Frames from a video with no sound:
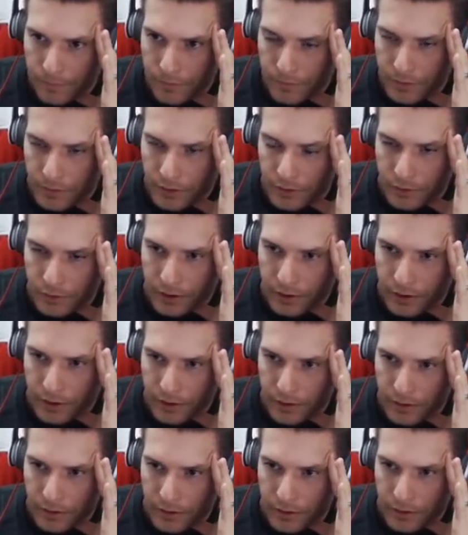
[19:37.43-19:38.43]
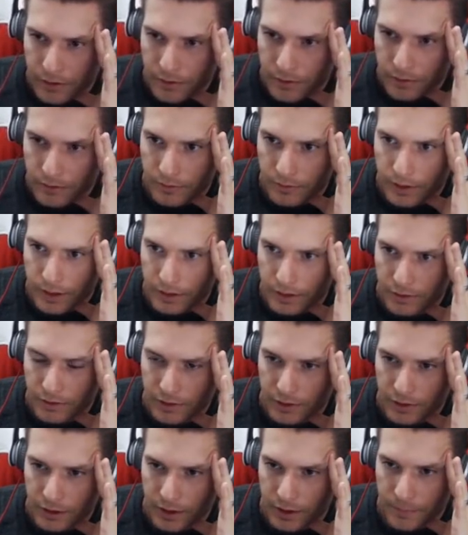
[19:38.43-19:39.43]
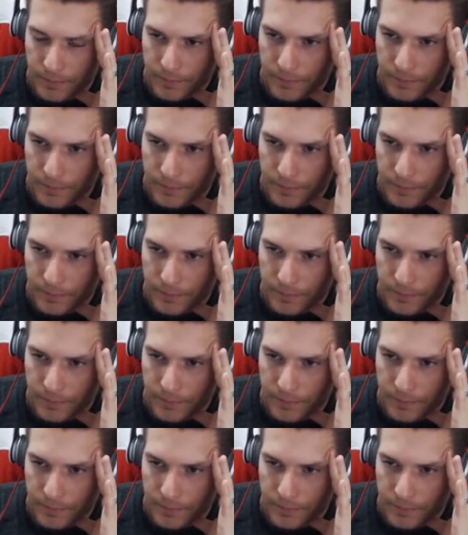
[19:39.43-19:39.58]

That's okay. That's okay.